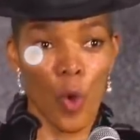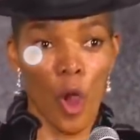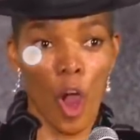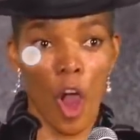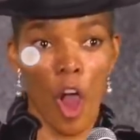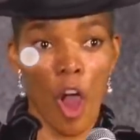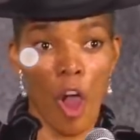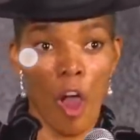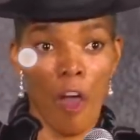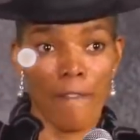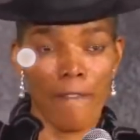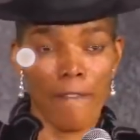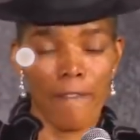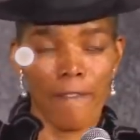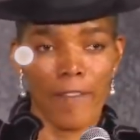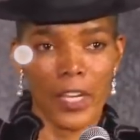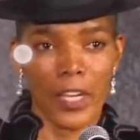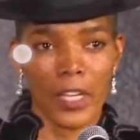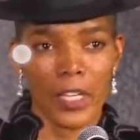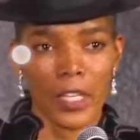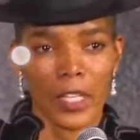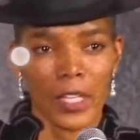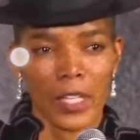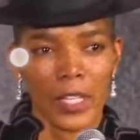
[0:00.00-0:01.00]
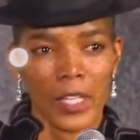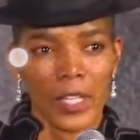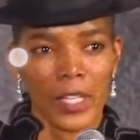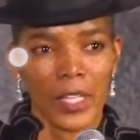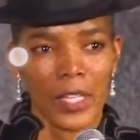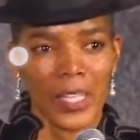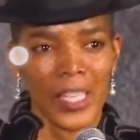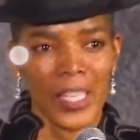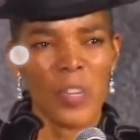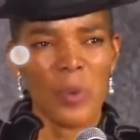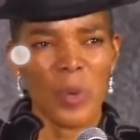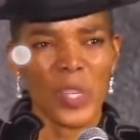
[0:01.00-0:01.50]
He walked into a room and
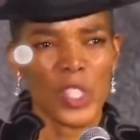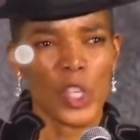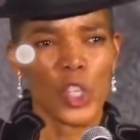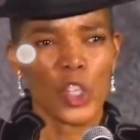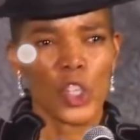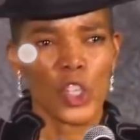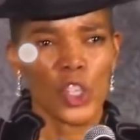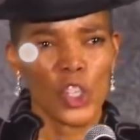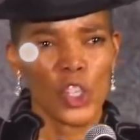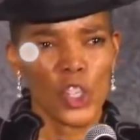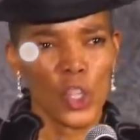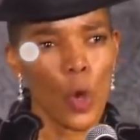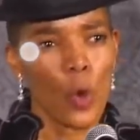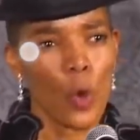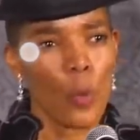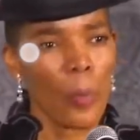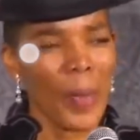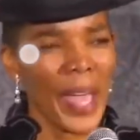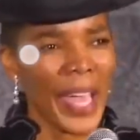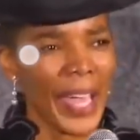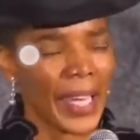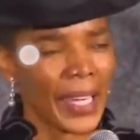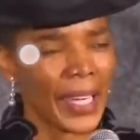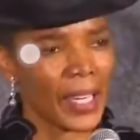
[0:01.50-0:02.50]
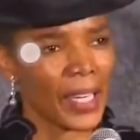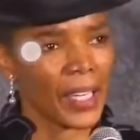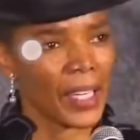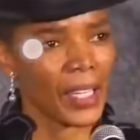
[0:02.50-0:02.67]
you felt his presence.